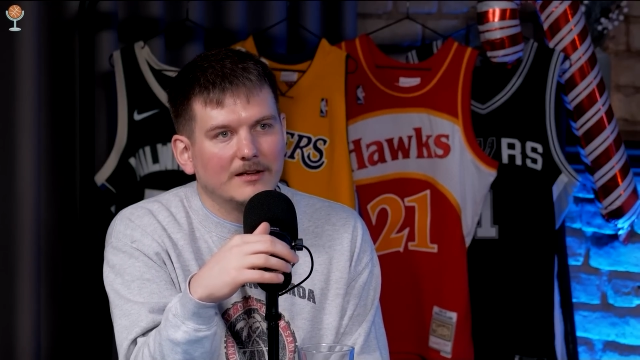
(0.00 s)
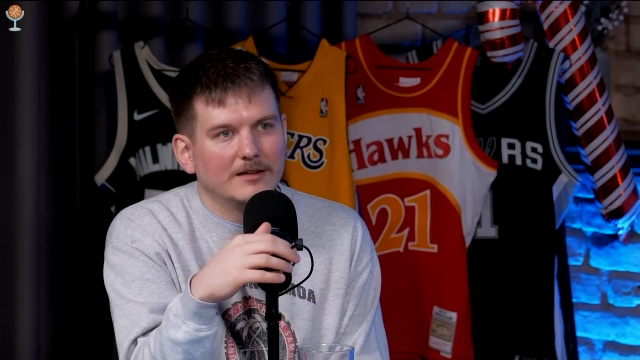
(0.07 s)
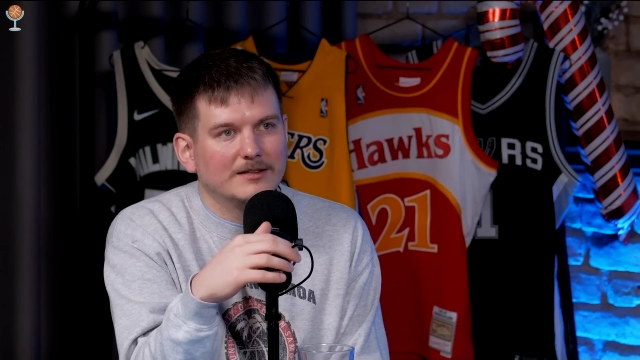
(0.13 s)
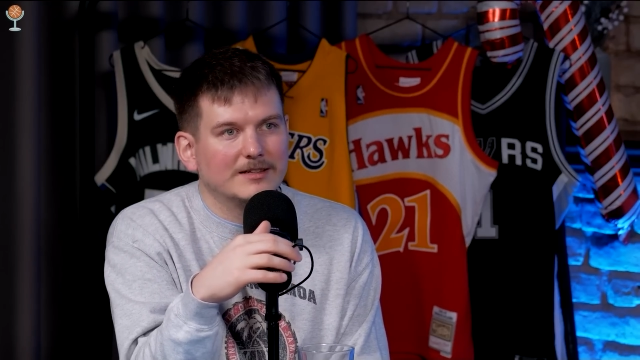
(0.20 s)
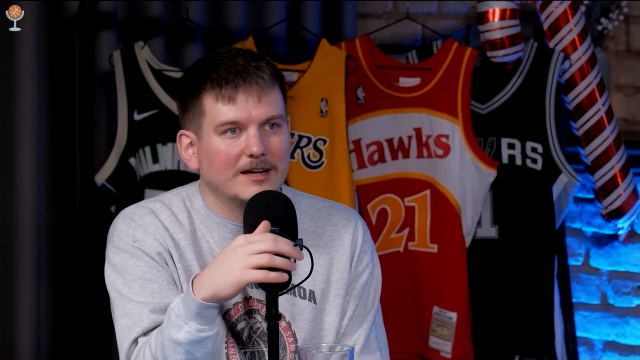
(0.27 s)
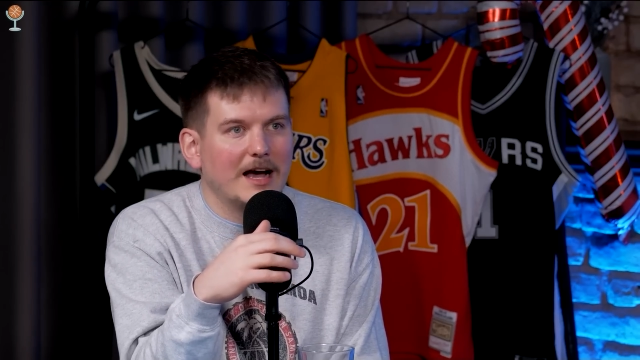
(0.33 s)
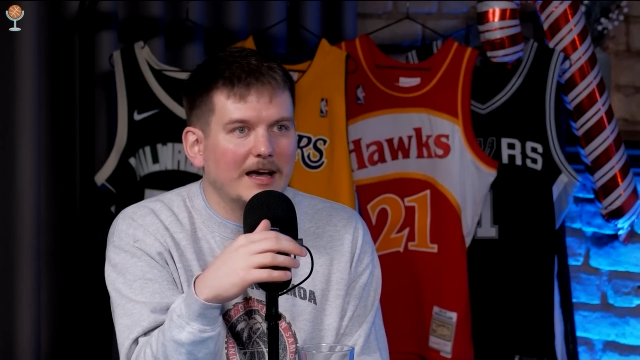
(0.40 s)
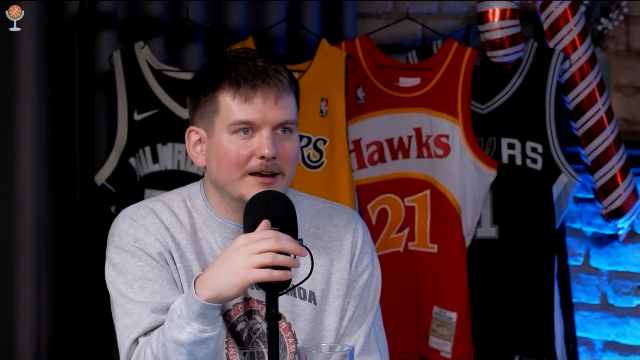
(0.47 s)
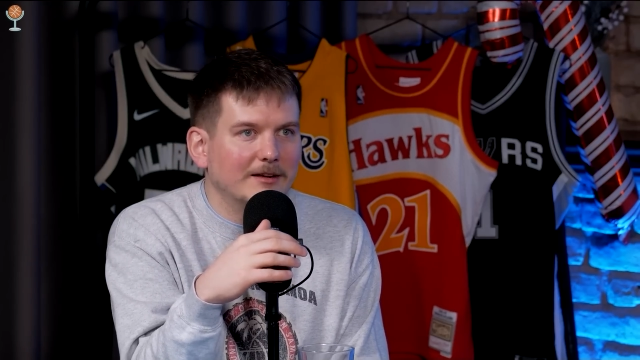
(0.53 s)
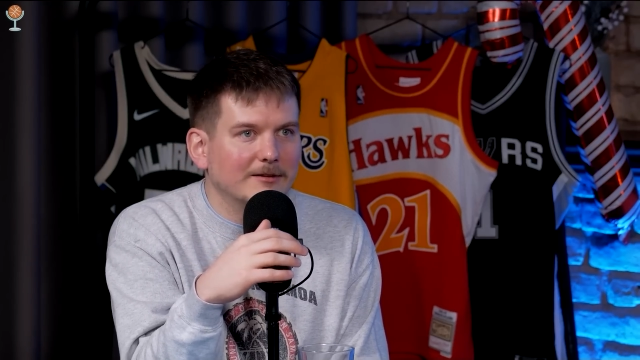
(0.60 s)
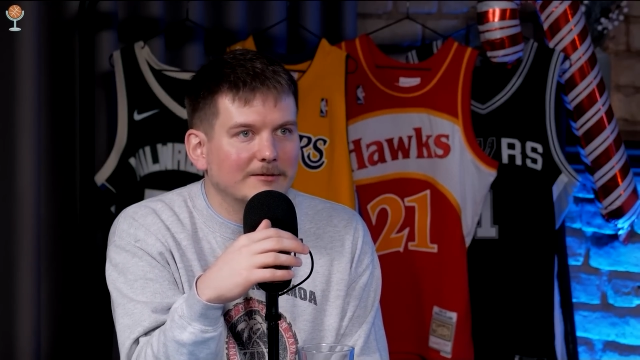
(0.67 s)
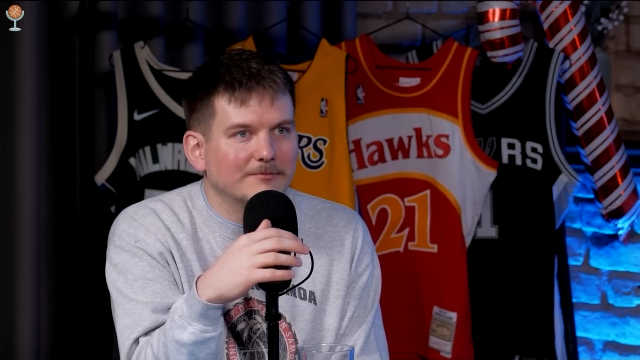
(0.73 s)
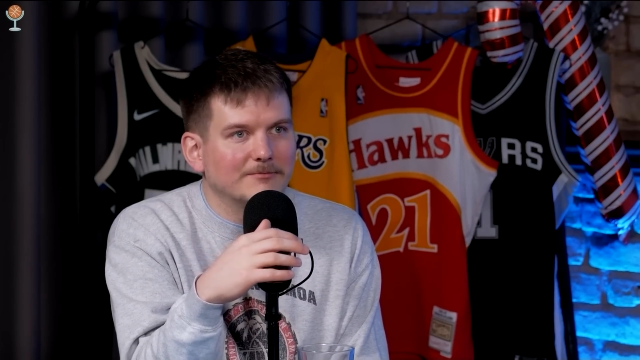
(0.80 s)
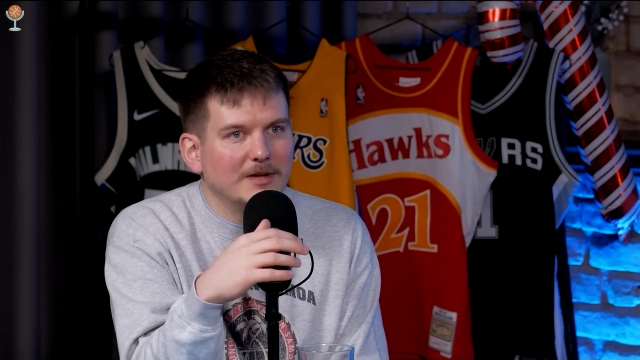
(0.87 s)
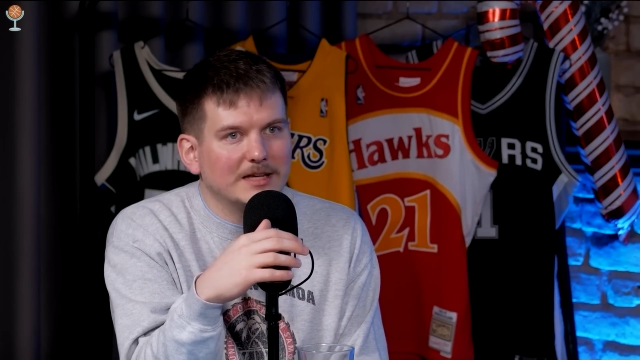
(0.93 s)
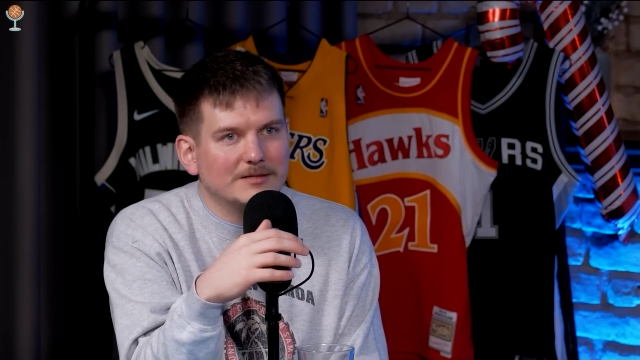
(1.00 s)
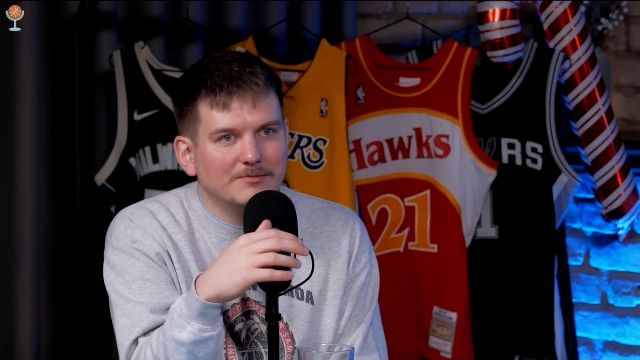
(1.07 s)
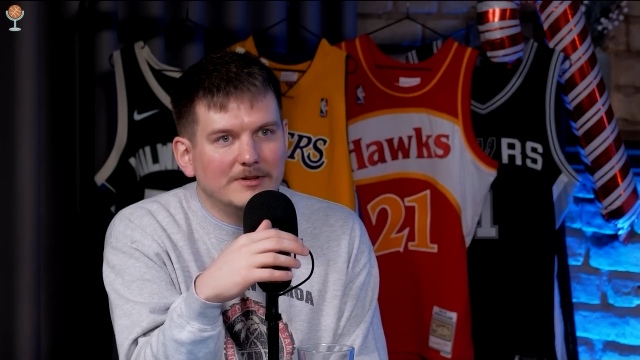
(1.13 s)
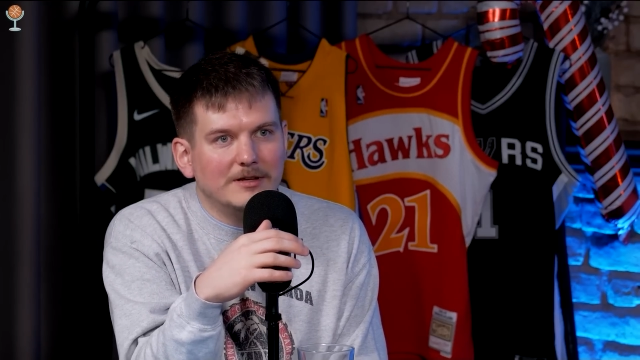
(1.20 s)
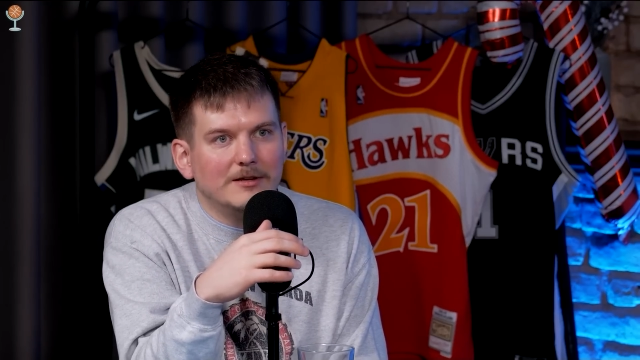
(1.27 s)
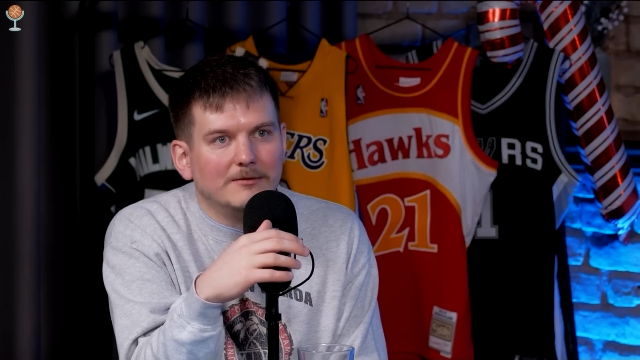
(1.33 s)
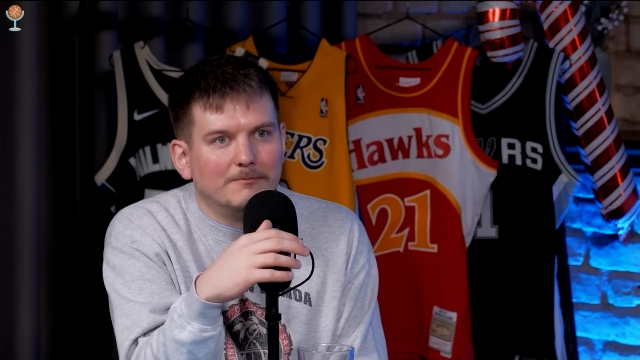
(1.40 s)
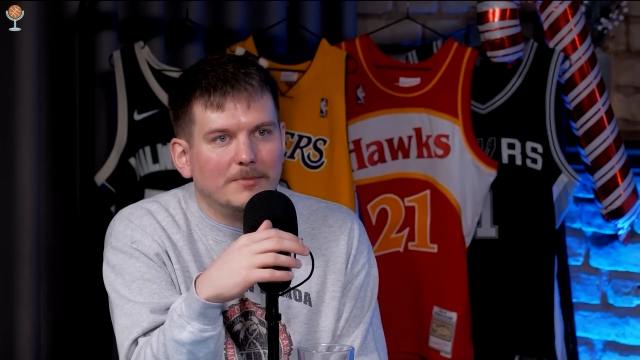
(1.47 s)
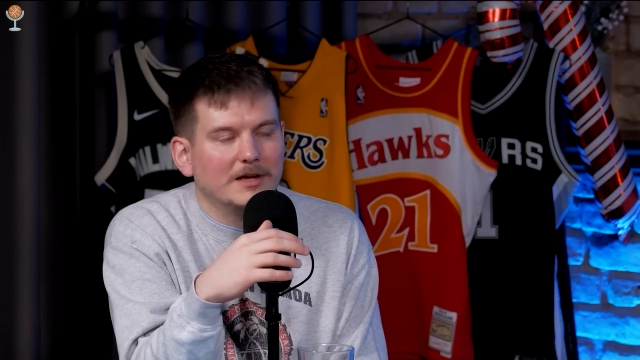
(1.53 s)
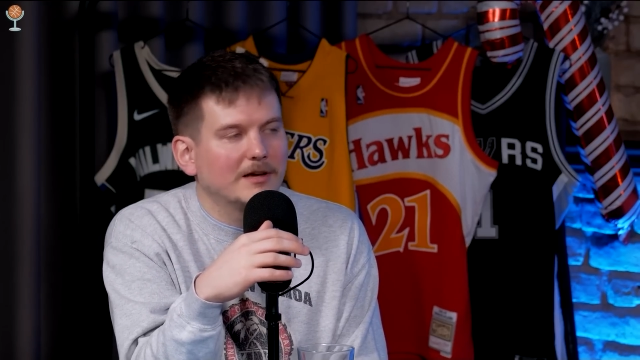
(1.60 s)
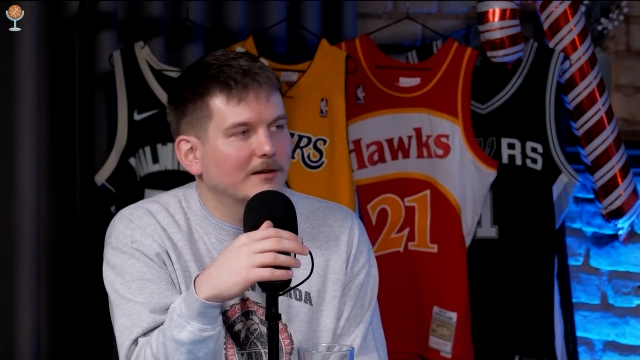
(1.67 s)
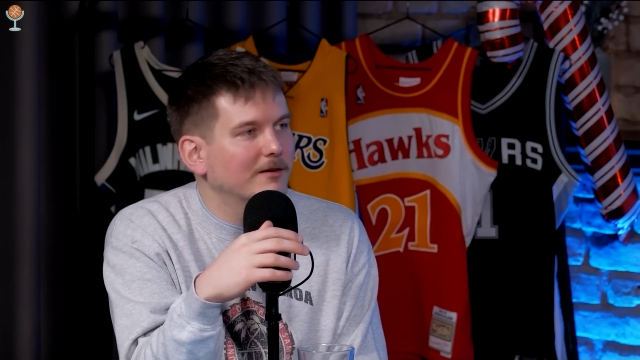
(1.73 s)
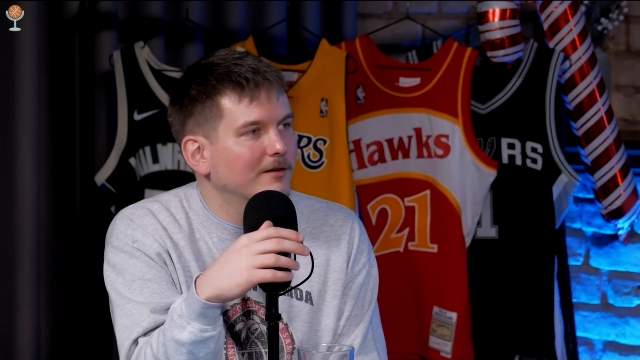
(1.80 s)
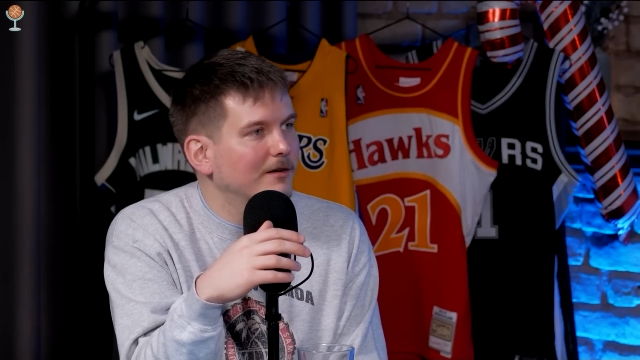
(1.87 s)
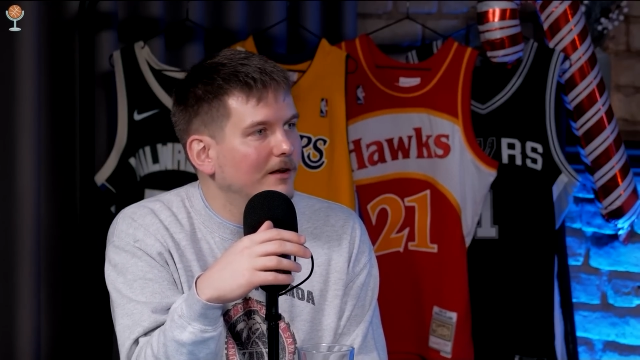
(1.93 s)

It kind of makes me pick